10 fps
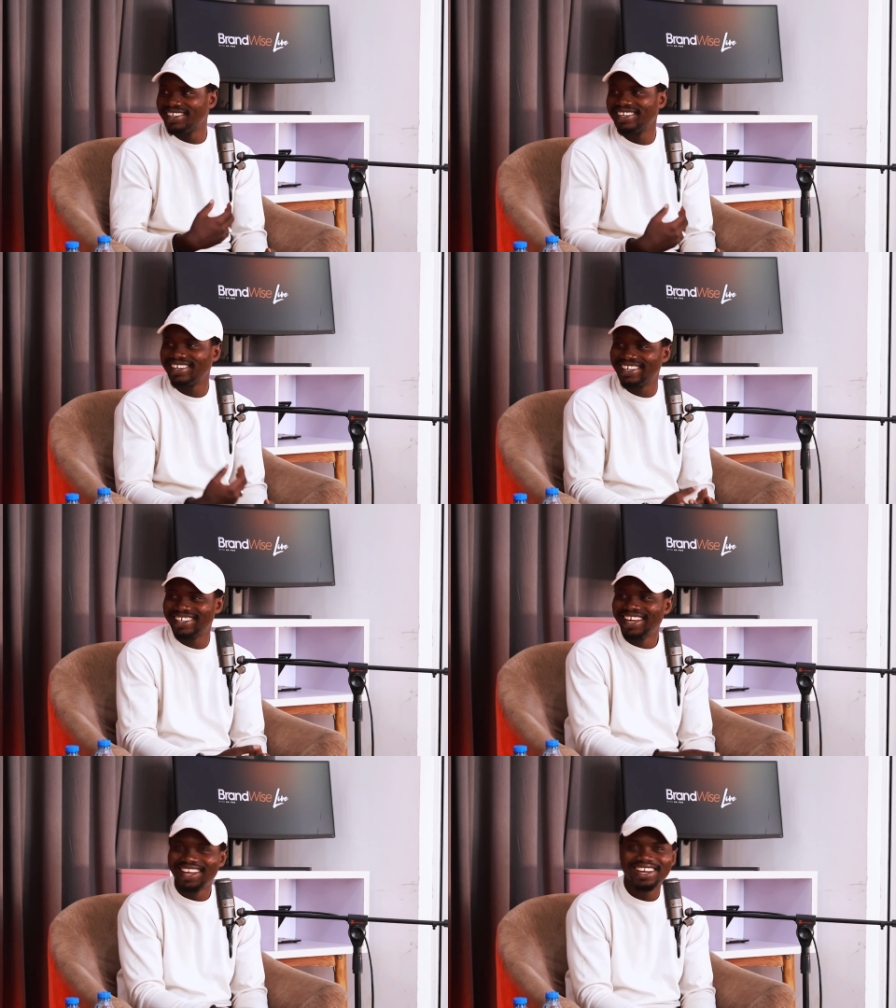
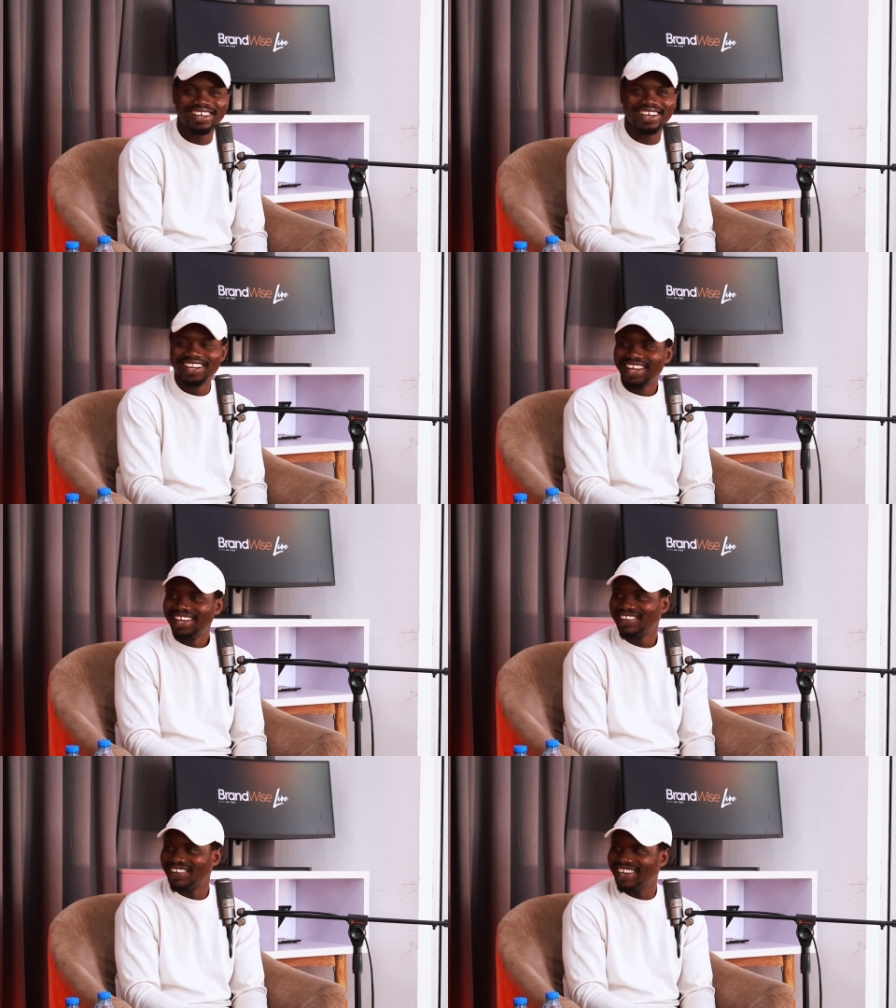Yeah. Which a
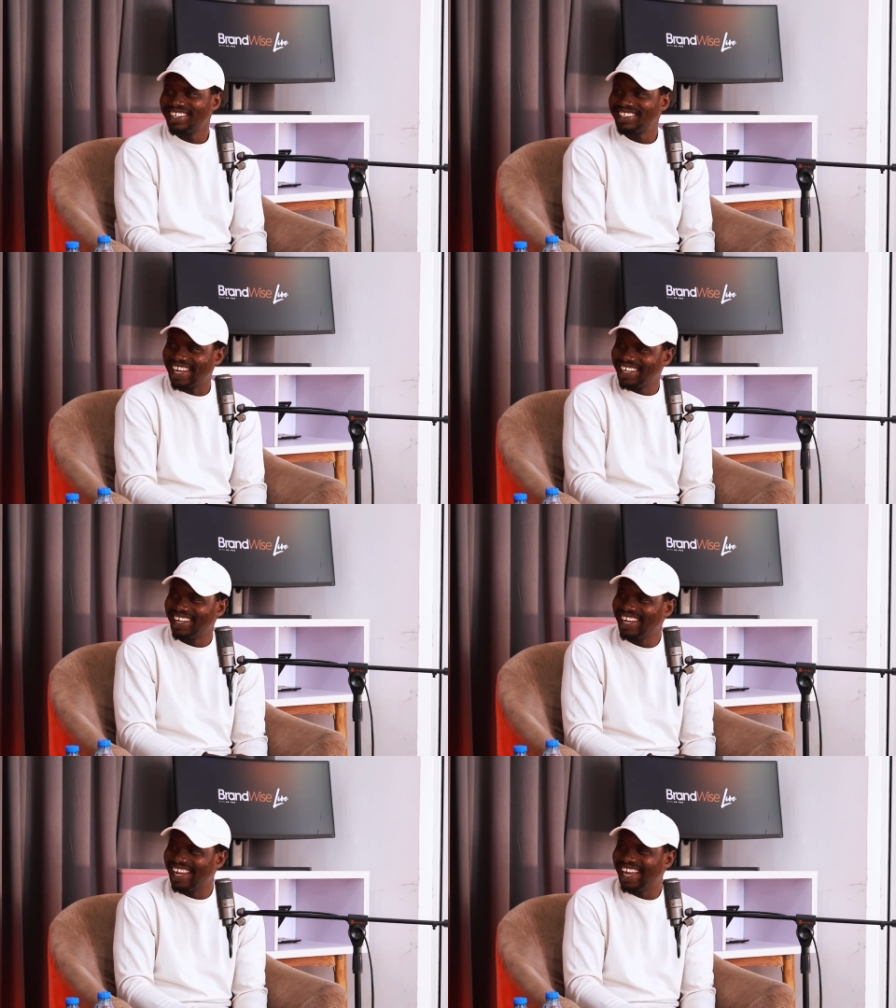lot of people do when they
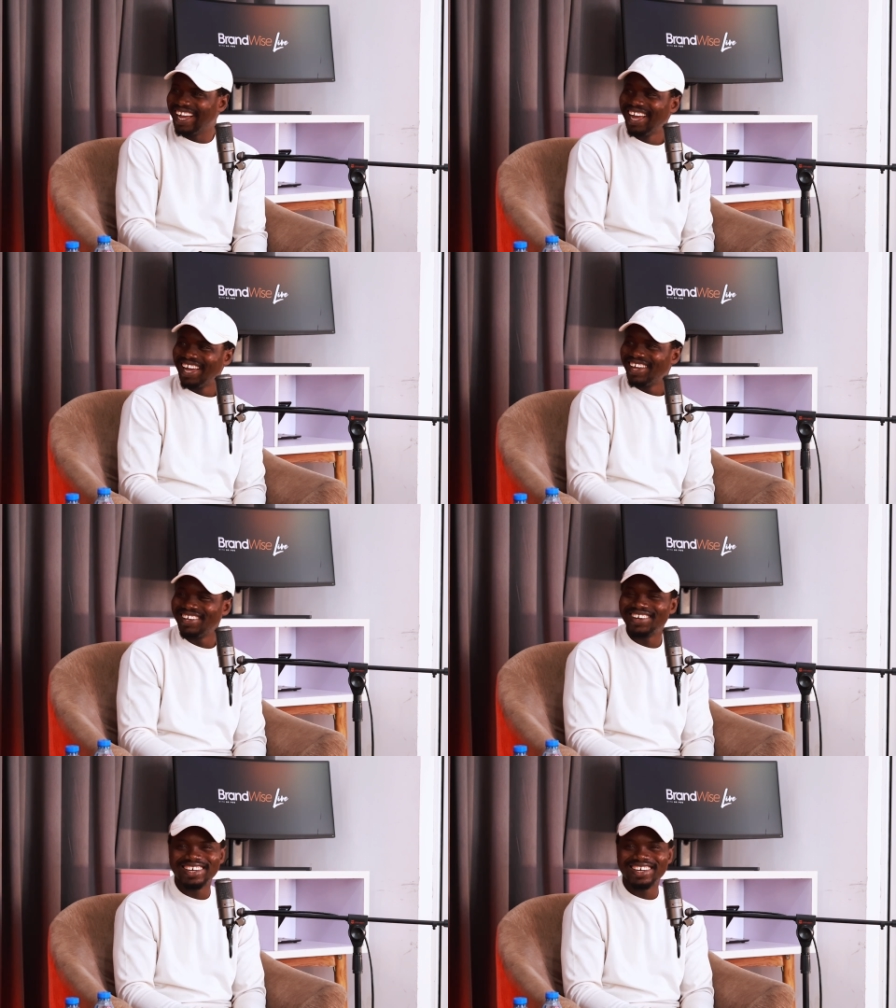come to your DM.